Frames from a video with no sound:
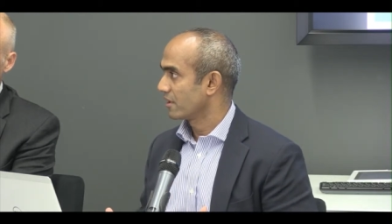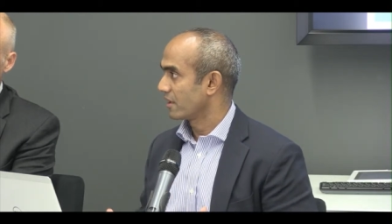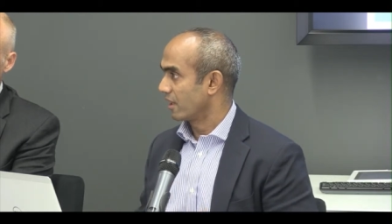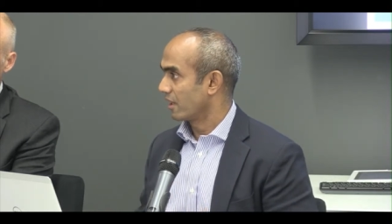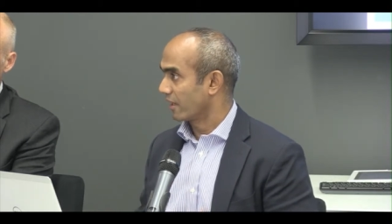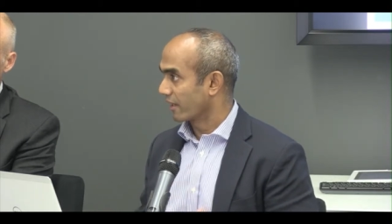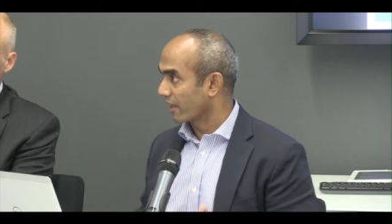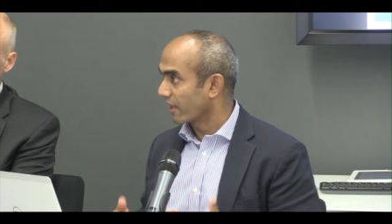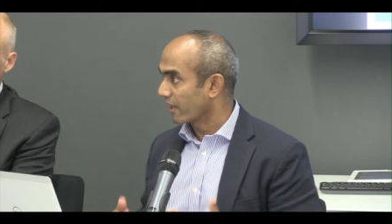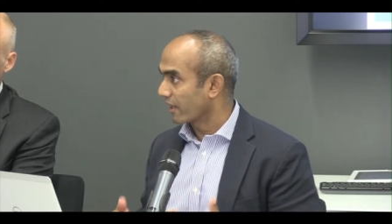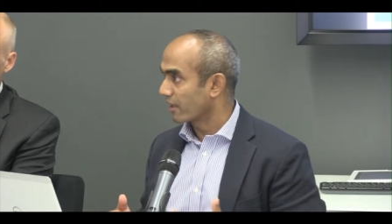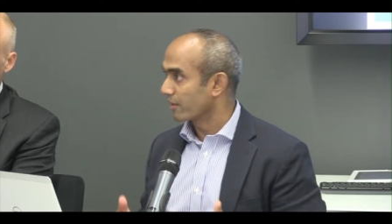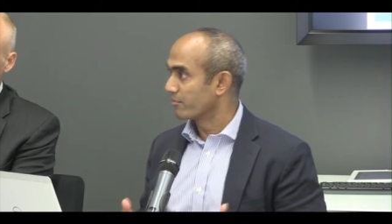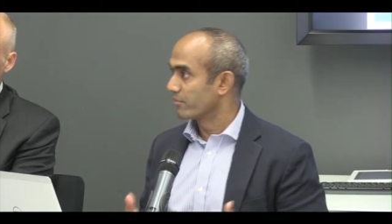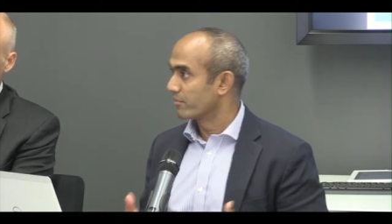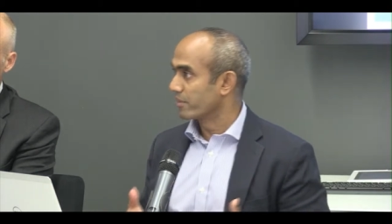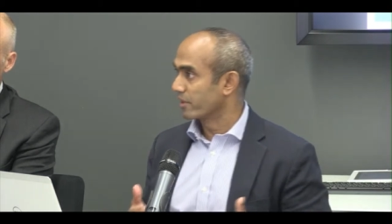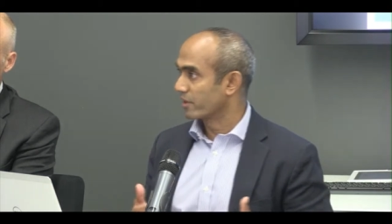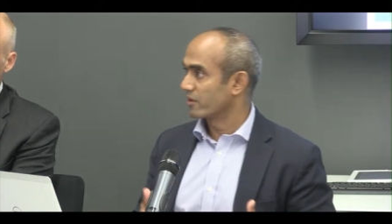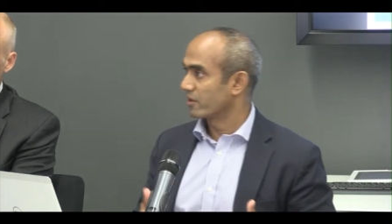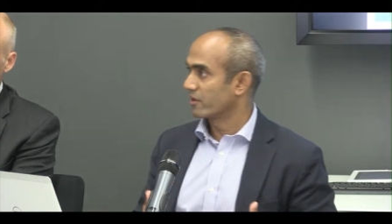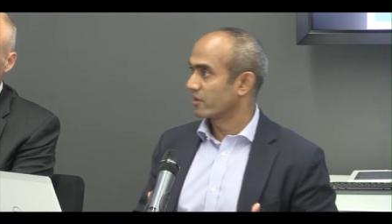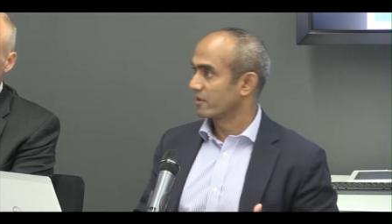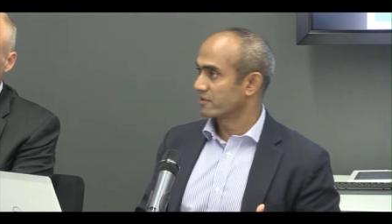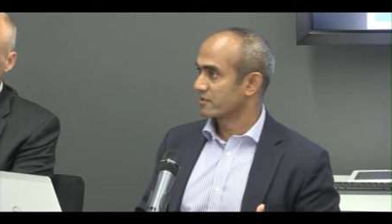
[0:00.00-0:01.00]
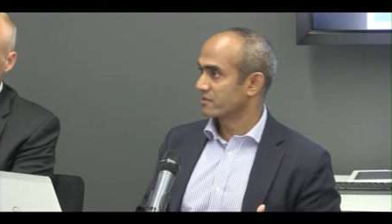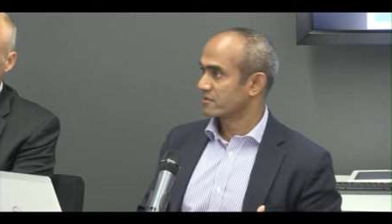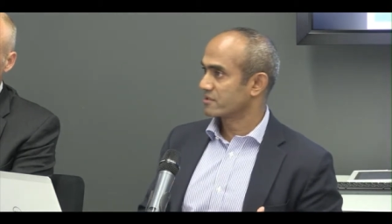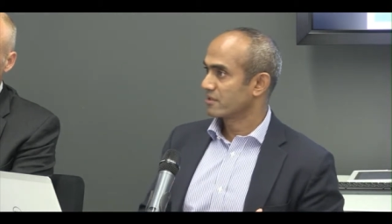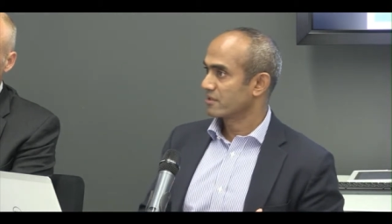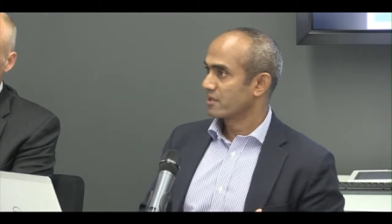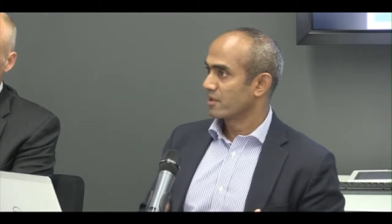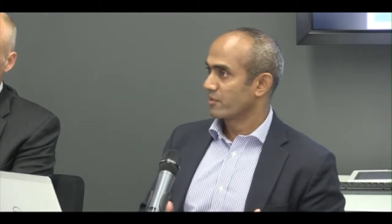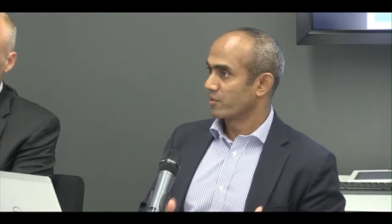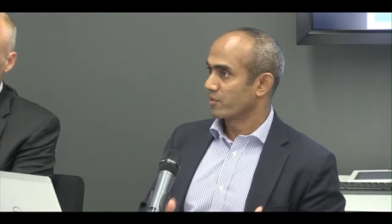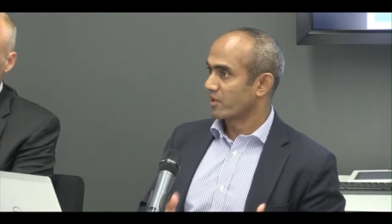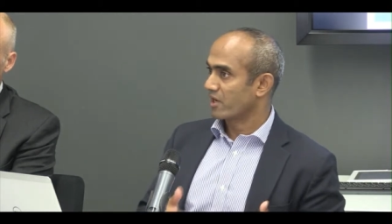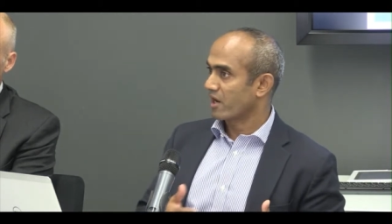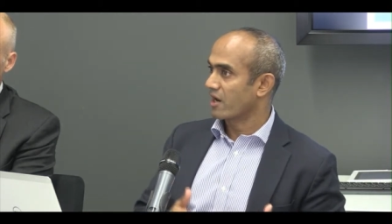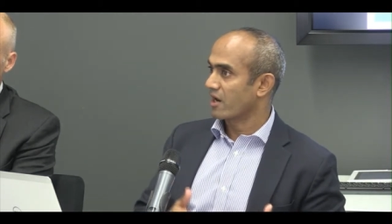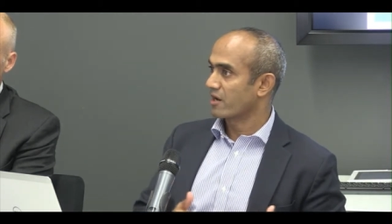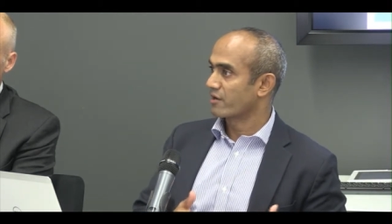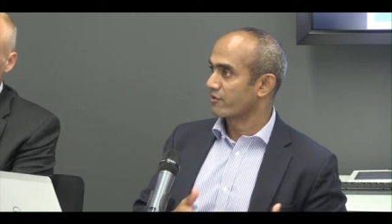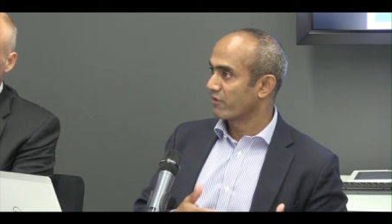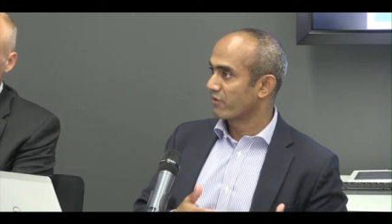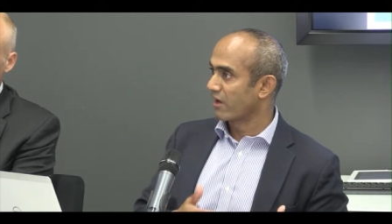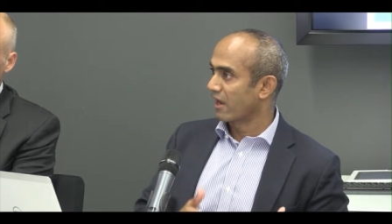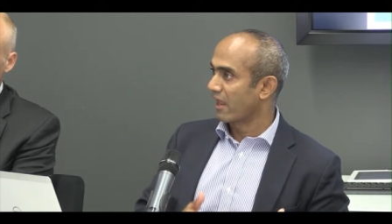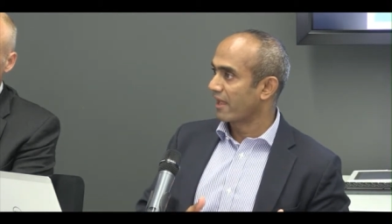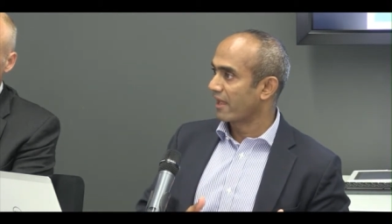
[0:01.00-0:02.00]
Again, because we can't
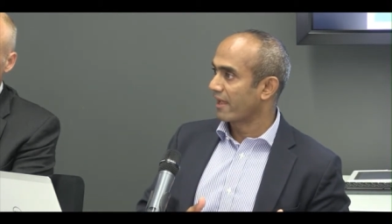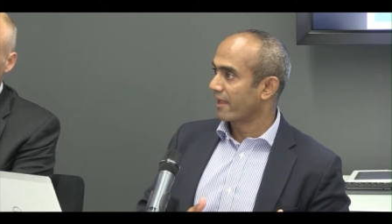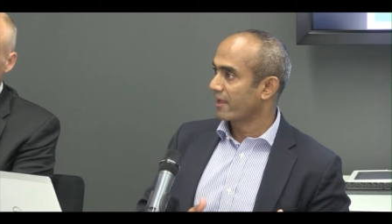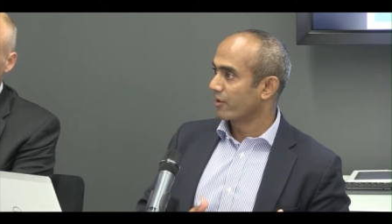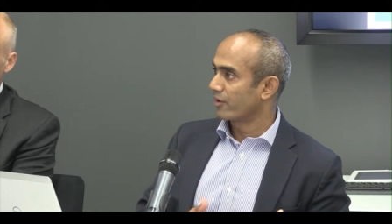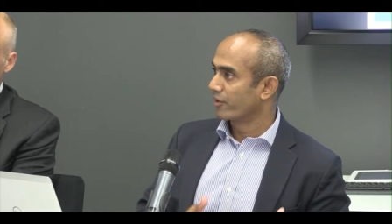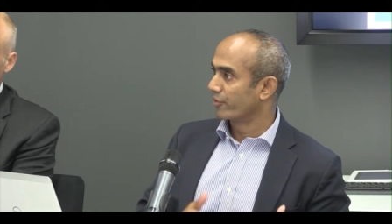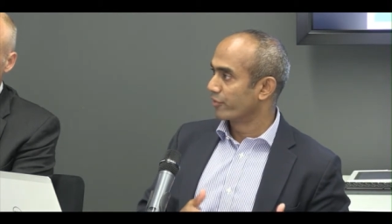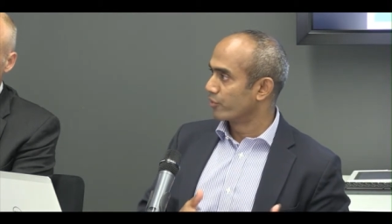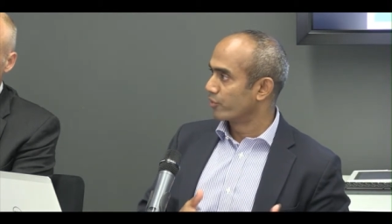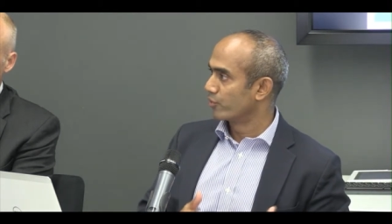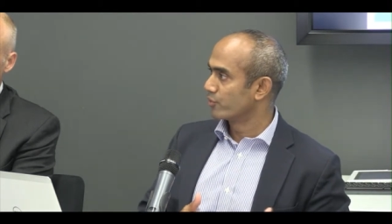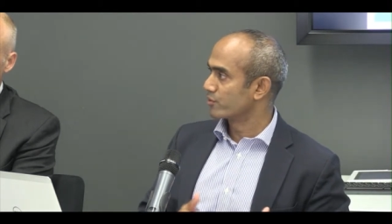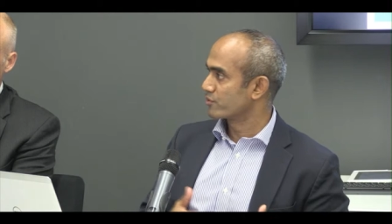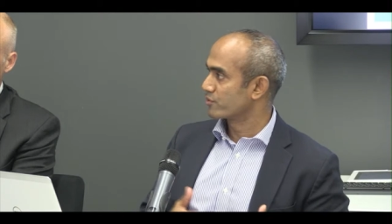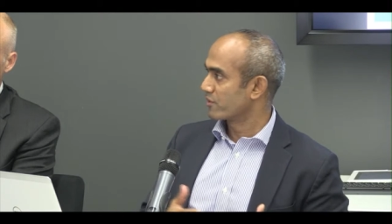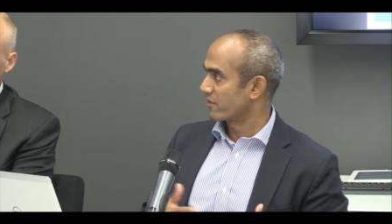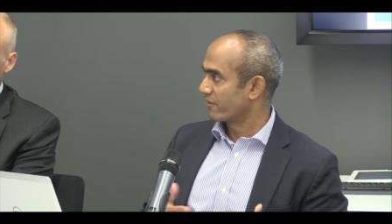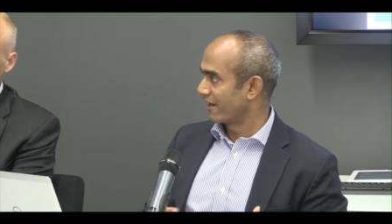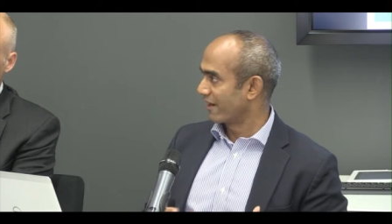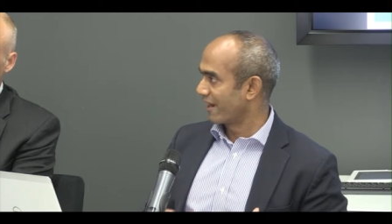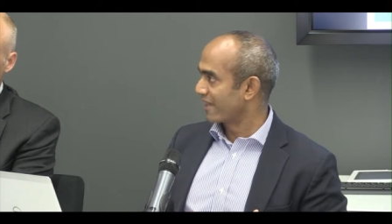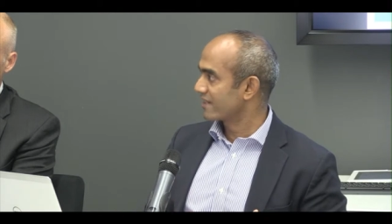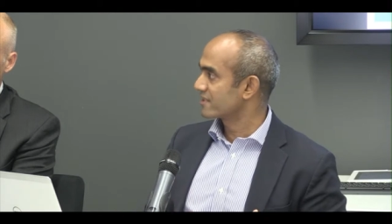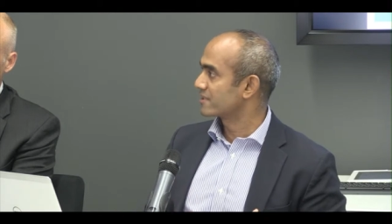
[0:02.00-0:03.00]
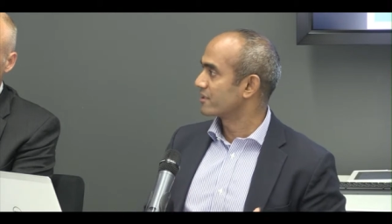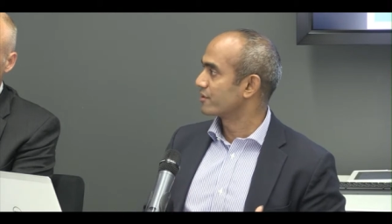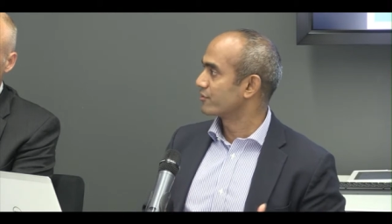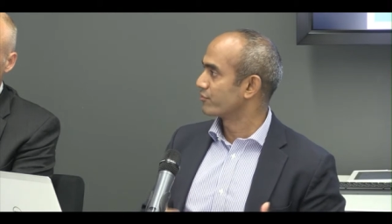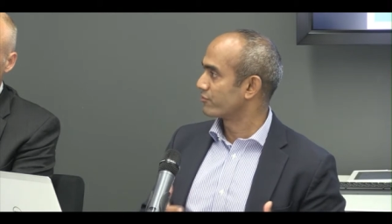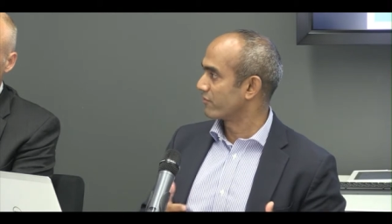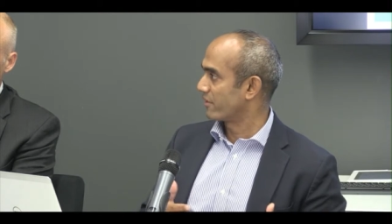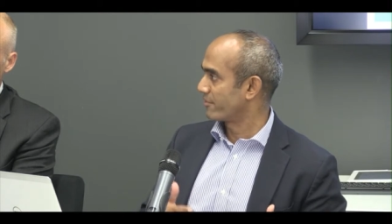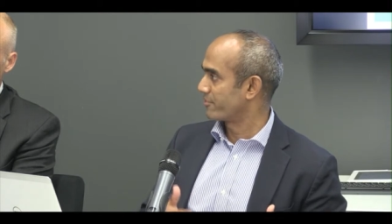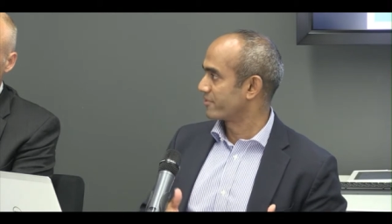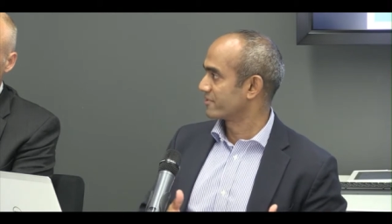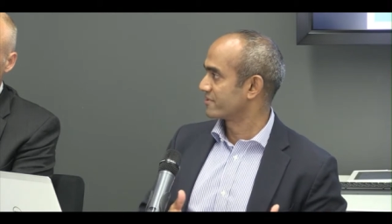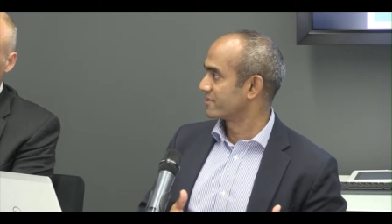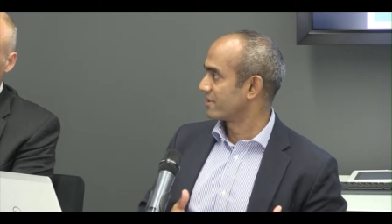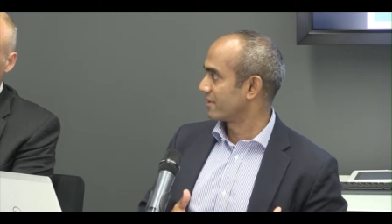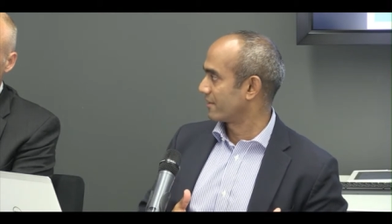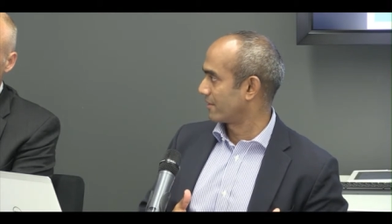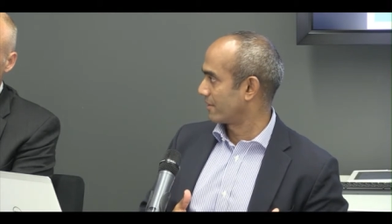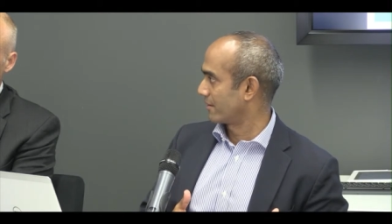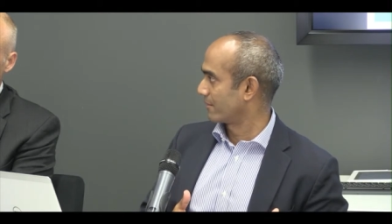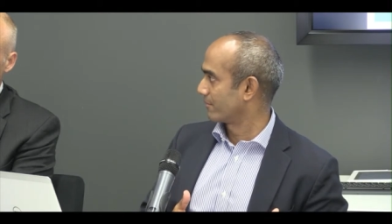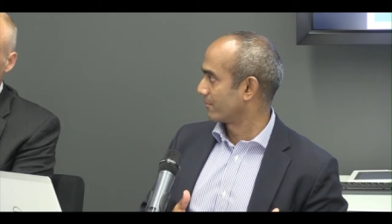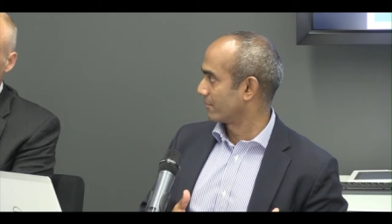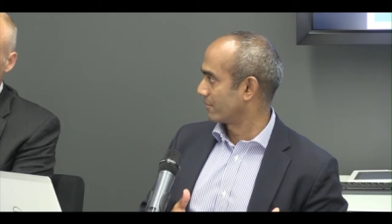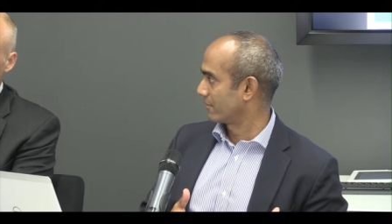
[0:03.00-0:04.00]
rely on those who are elected to represent
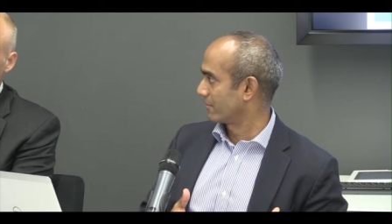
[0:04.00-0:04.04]
them,